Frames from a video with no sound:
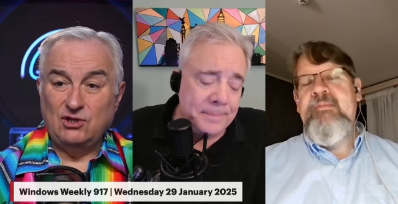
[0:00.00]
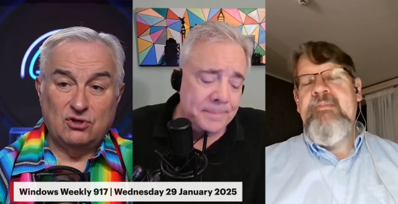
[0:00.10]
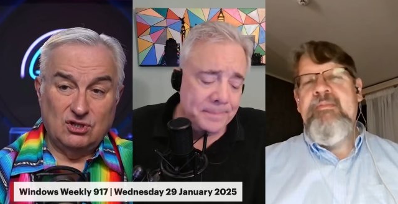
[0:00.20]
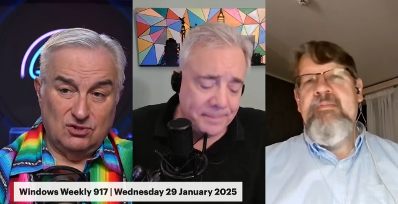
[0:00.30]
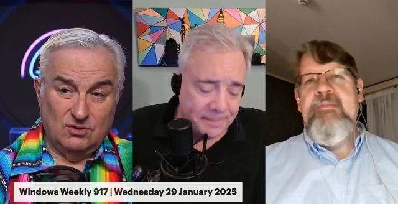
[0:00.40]
Speaker 1: and you
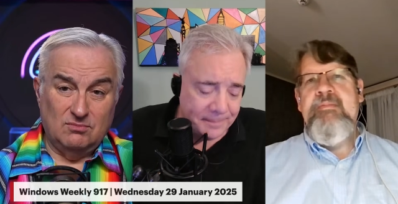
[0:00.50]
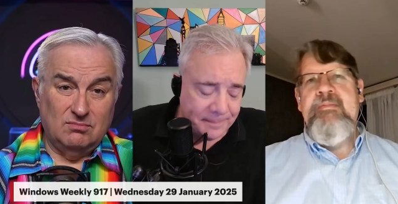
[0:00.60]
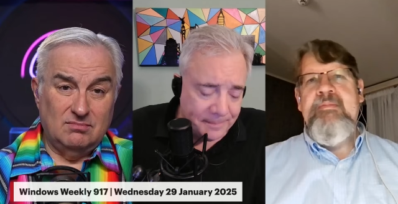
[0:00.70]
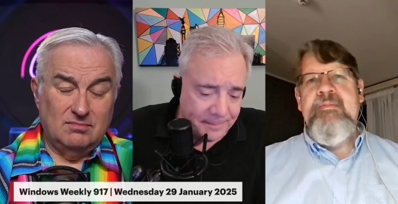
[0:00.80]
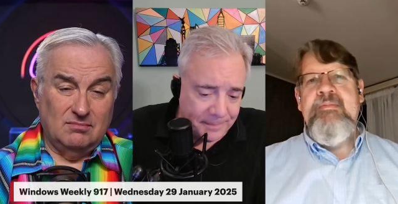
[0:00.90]
could do it
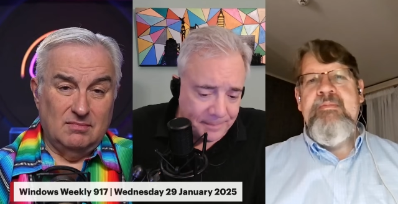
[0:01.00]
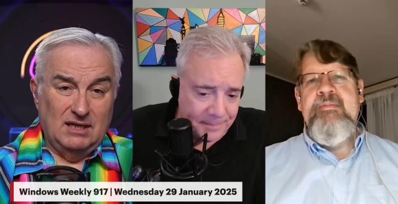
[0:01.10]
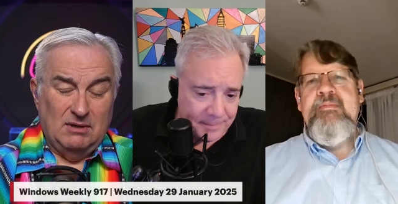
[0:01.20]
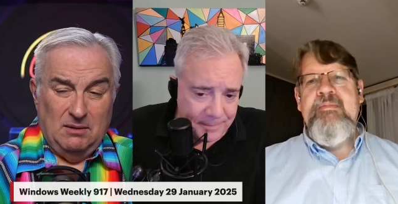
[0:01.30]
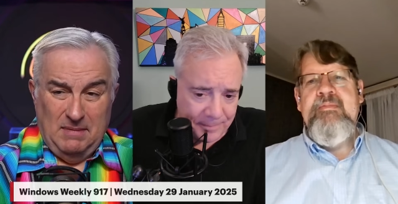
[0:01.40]

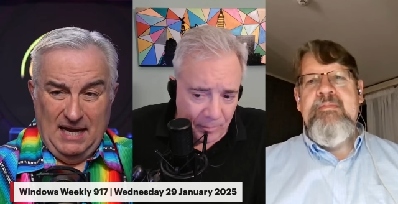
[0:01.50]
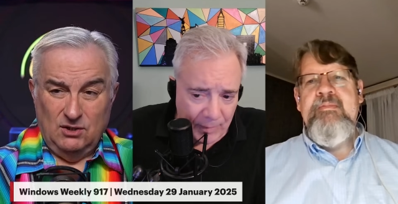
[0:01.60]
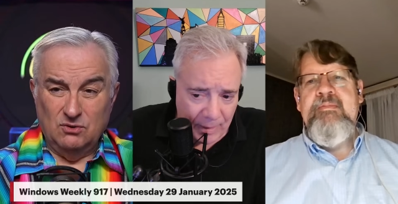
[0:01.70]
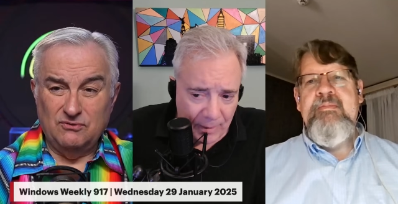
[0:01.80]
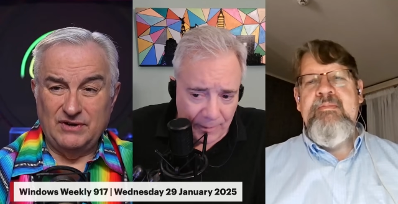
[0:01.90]
in a
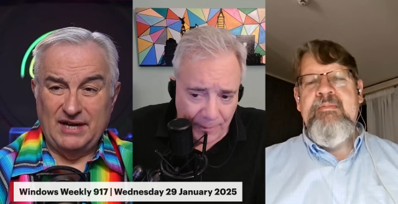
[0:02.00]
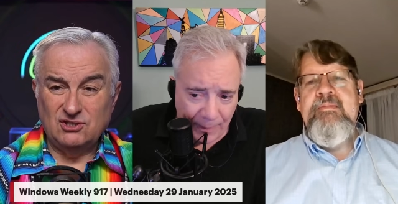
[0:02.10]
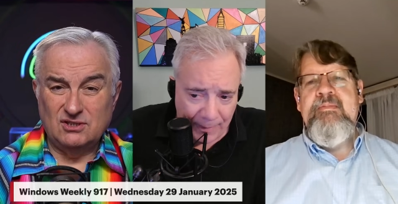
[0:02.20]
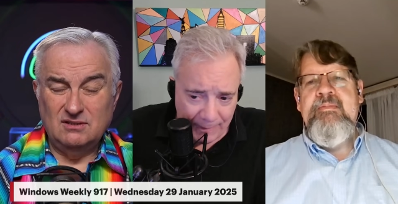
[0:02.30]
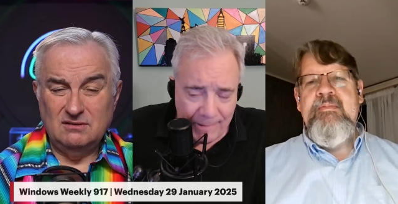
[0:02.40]
manual
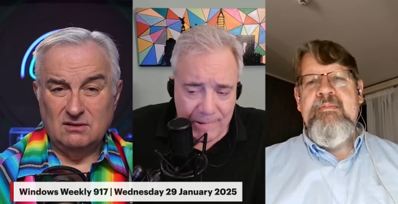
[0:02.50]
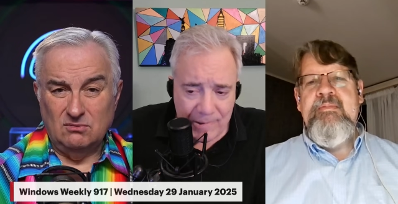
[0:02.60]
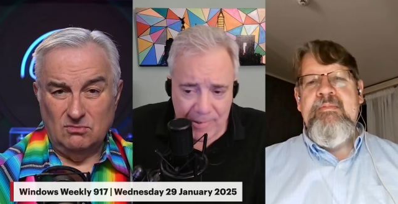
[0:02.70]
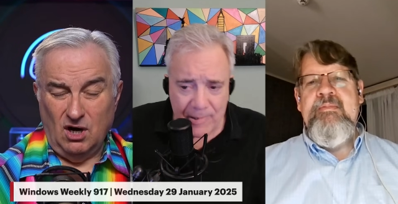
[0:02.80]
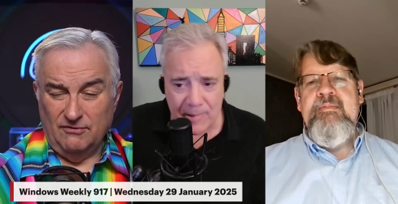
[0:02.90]
fashion
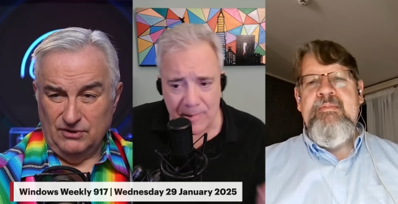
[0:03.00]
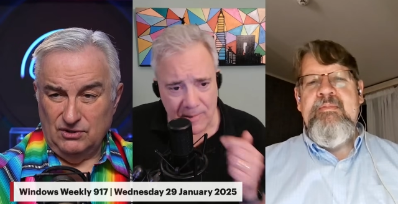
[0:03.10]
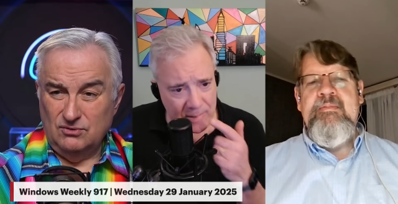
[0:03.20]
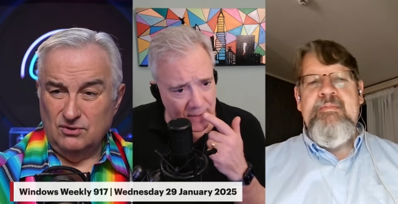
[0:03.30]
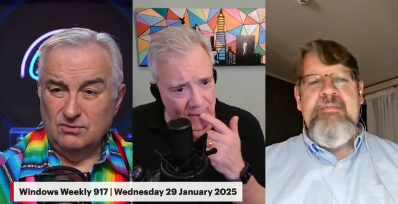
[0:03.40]
often
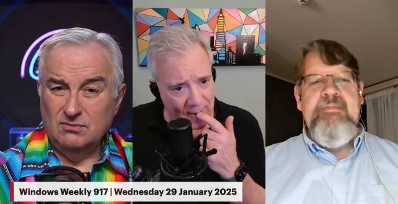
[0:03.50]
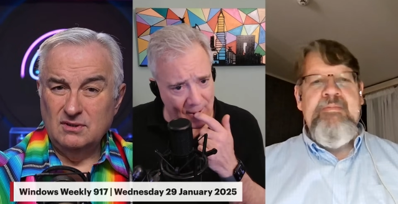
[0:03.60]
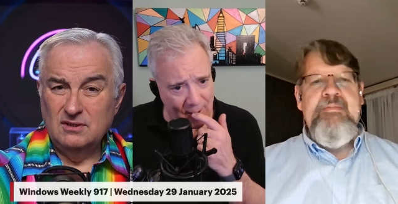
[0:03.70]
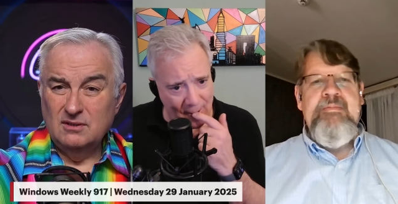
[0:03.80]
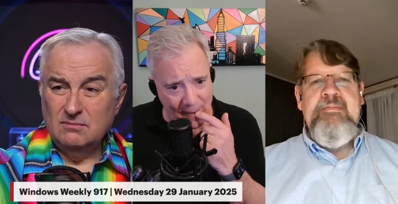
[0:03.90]
you do,
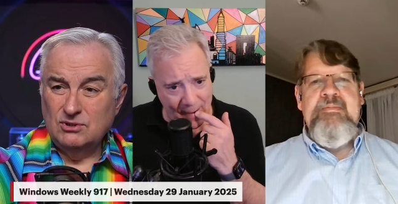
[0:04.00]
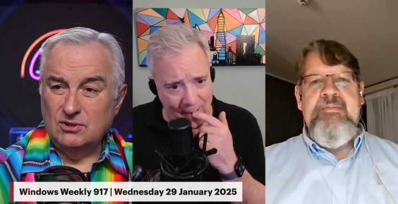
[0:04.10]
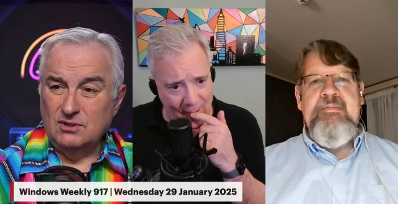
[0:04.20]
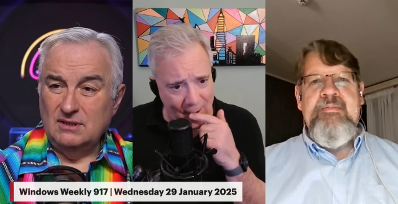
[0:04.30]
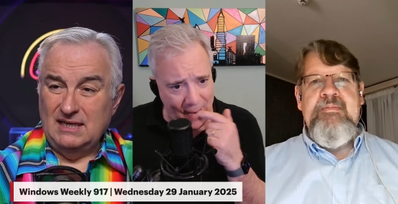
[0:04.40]
but you
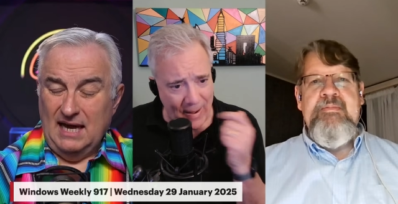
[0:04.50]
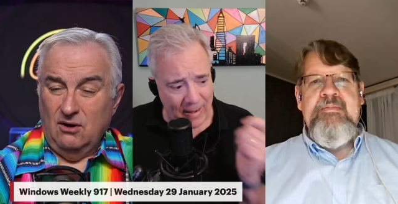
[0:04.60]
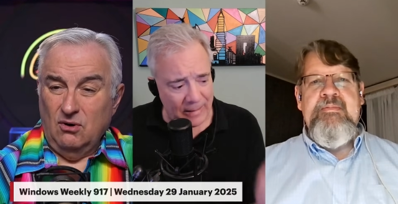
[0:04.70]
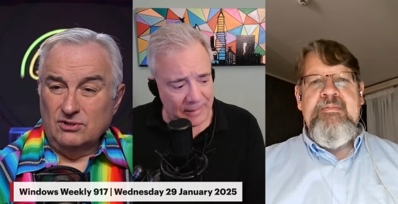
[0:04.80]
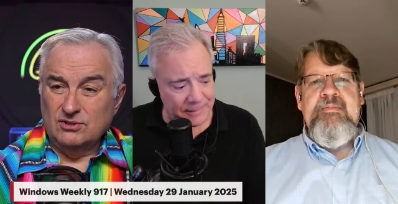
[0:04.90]
can now
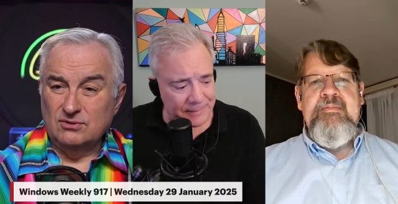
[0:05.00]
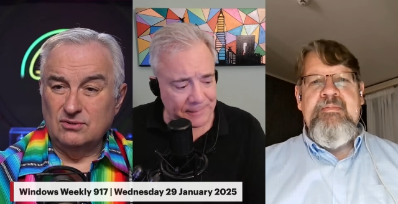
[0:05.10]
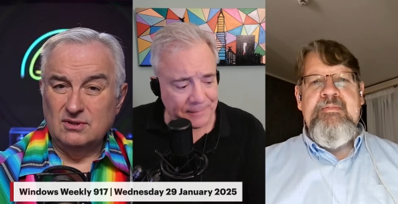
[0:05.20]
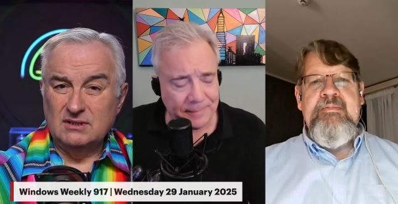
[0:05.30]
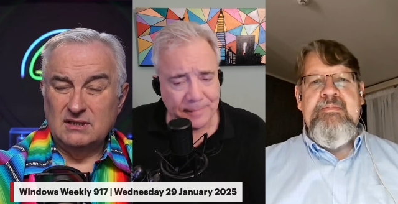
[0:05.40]
also
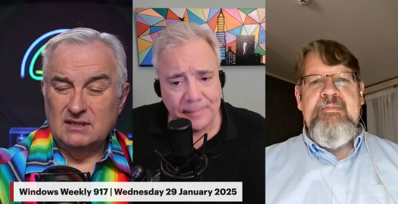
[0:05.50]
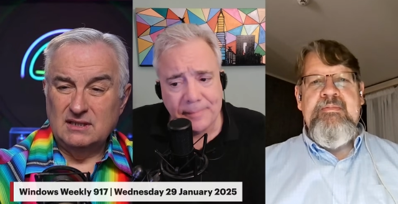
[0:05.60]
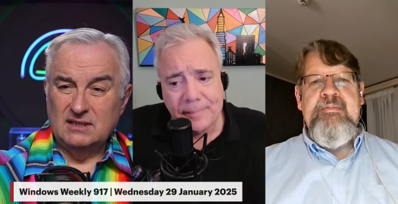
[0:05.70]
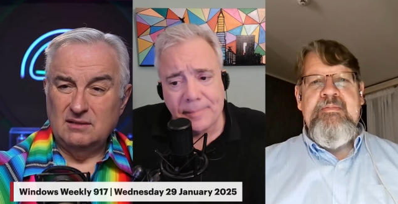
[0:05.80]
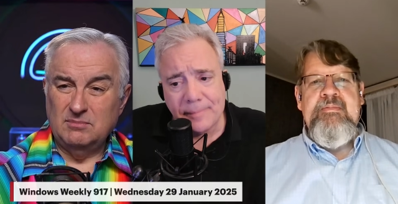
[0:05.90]
do it uh,
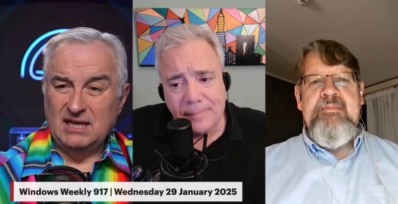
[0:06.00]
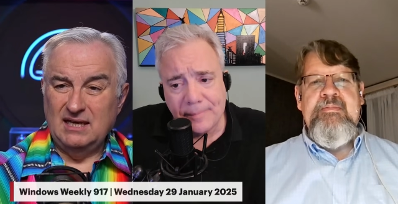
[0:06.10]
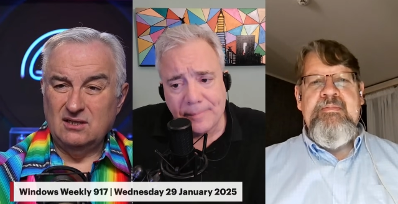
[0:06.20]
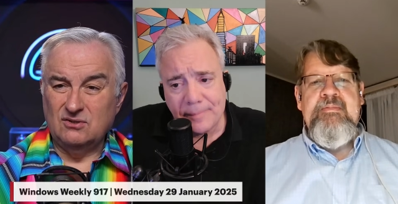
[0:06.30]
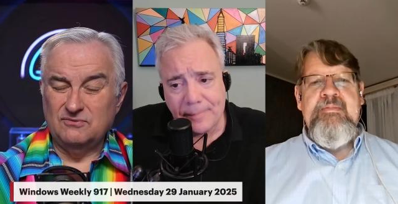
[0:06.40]
in a
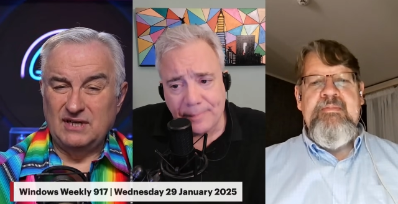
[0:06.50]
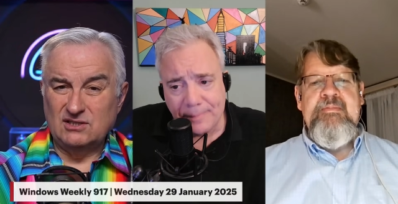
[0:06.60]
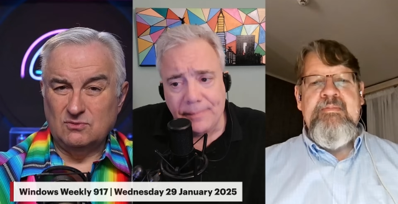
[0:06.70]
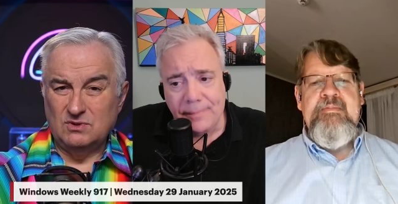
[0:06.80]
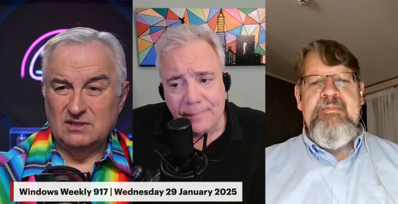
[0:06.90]
mechanical
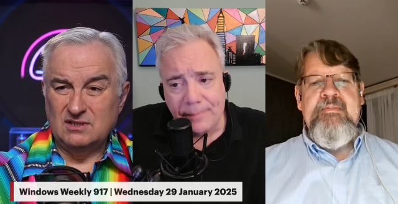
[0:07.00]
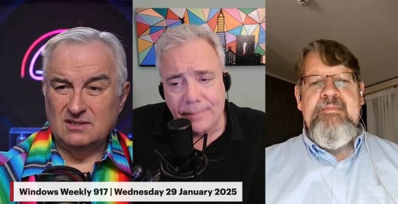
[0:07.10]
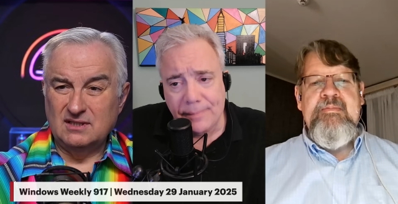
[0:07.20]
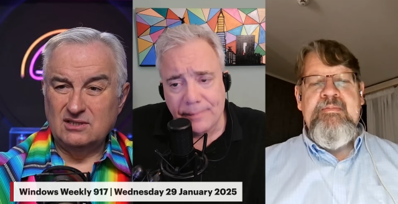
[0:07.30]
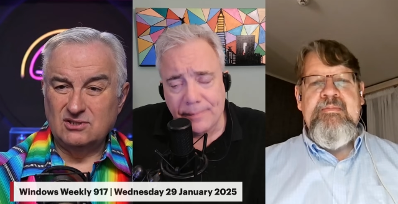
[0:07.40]
fashion with
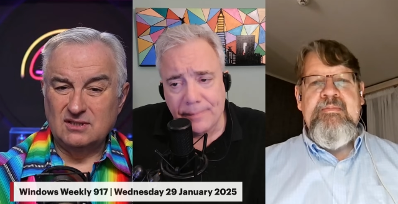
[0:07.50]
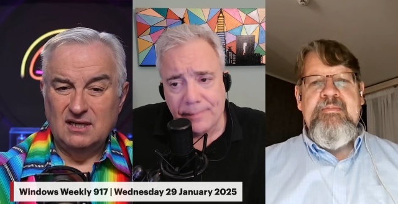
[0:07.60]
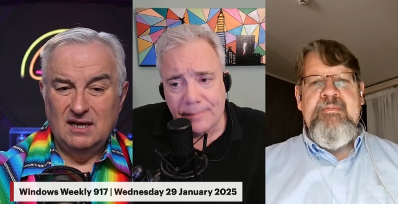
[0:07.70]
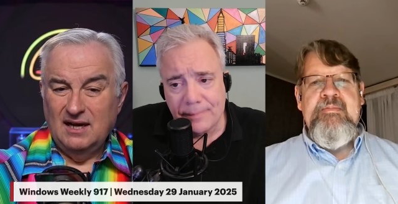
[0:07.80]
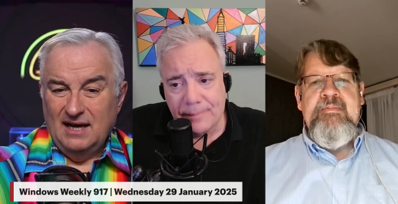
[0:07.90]
distillation.
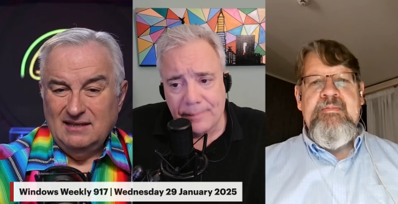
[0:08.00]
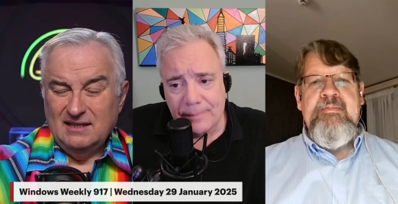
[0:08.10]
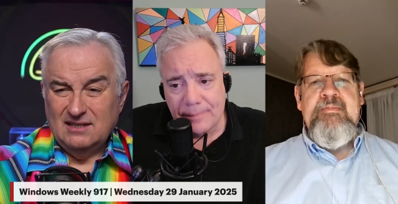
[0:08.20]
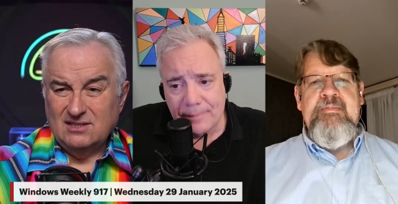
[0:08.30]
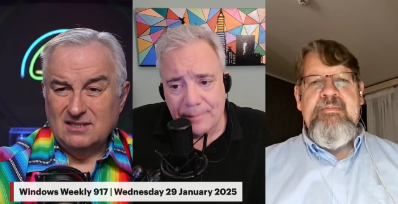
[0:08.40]
I
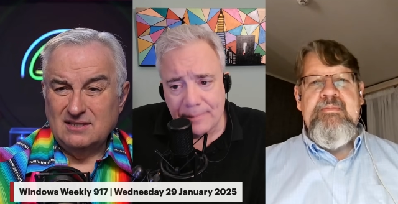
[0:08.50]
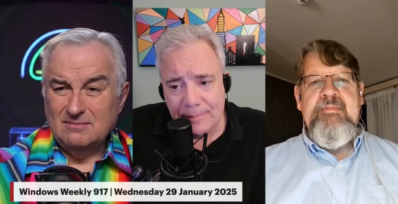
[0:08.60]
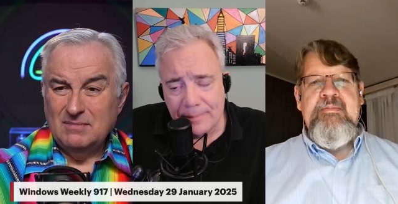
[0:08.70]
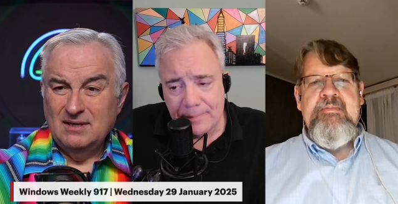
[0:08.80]
think this is